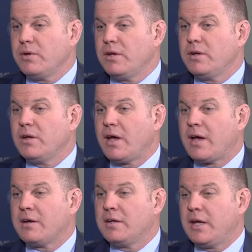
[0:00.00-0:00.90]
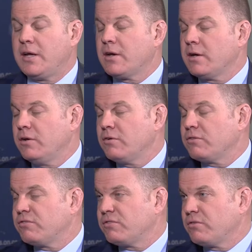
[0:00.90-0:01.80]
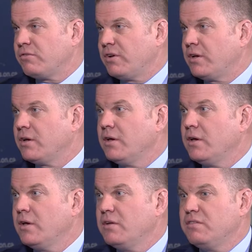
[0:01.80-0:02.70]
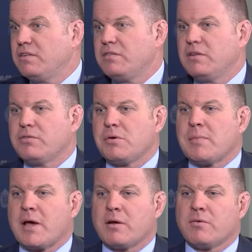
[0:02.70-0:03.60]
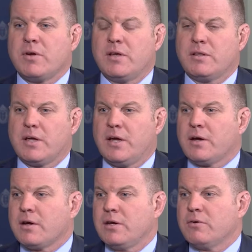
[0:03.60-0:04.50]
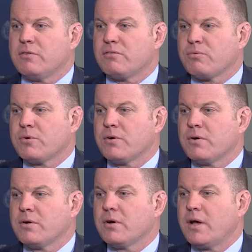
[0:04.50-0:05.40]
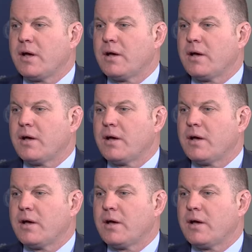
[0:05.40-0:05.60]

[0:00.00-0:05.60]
We had canine units searching 53 Mallory, and the canine units were